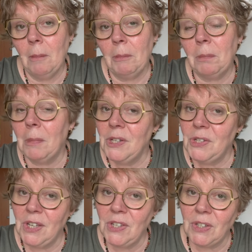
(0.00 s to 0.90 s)
but my
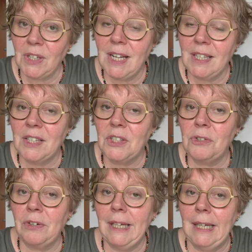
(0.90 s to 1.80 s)
sister knitted
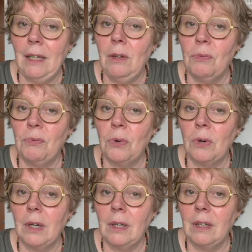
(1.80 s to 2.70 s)
3
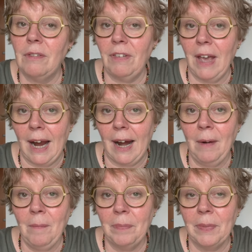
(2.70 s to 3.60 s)
for the
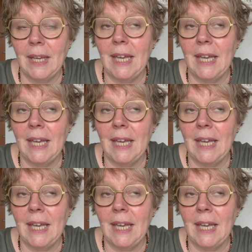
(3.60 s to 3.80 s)
fair